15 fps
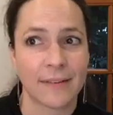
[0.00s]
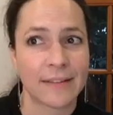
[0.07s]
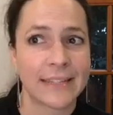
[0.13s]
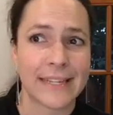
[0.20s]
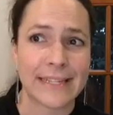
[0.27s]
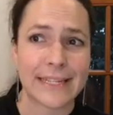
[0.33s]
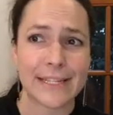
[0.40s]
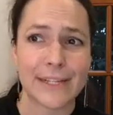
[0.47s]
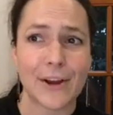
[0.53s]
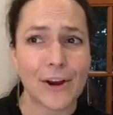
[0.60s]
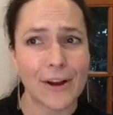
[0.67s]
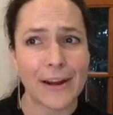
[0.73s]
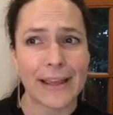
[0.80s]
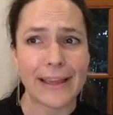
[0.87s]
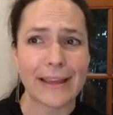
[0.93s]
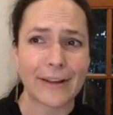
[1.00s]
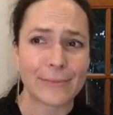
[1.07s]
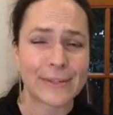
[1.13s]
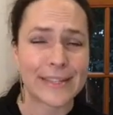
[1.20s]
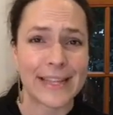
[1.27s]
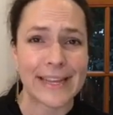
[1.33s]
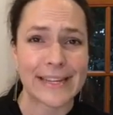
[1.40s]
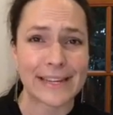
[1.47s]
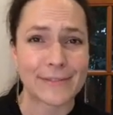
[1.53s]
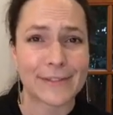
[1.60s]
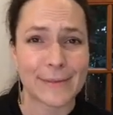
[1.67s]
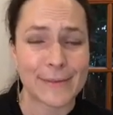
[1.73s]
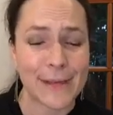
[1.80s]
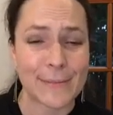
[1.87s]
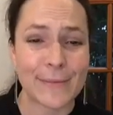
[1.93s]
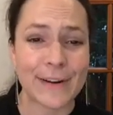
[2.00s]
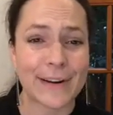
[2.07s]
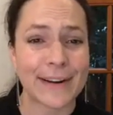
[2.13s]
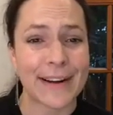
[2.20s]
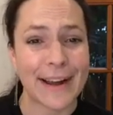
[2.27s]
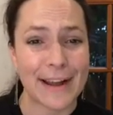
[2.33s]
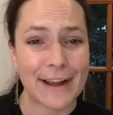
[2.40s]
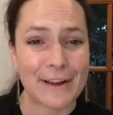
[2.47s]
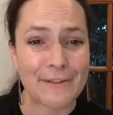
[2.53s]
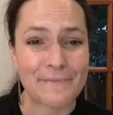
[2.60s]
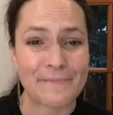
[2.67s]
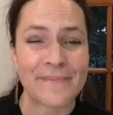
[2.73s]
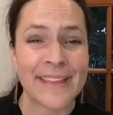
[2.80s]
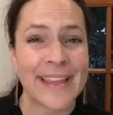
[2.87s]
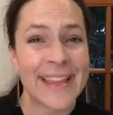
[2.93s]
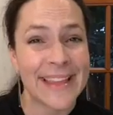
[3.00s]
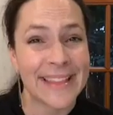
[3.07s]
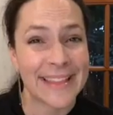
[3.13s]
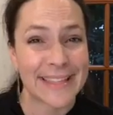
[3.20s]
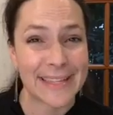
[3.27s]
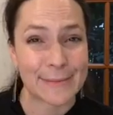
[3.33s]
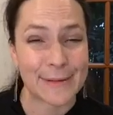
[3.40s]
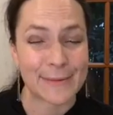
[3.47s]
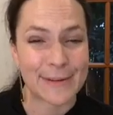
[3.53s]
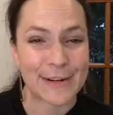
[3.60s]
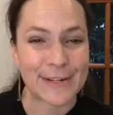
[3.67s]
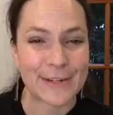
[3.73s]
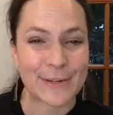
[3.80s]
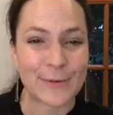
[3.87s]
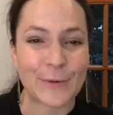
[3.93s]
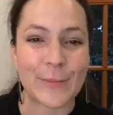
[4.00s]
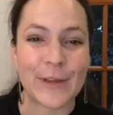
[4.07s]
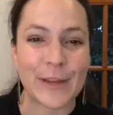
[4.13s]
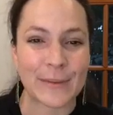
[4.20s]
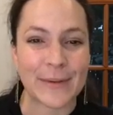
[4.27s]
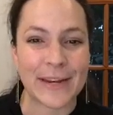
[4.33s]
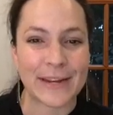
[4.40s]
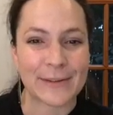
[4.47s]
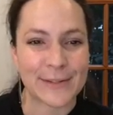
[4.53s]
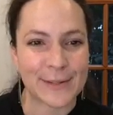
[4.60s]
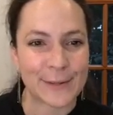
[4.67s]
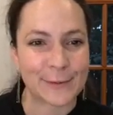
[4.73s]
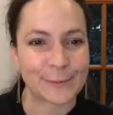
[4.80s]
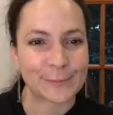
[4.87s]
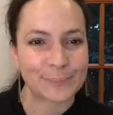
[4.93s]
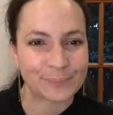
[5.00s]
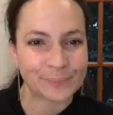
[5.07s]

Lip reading: Since it's already almost the end of September, the September issue will be coming out soon.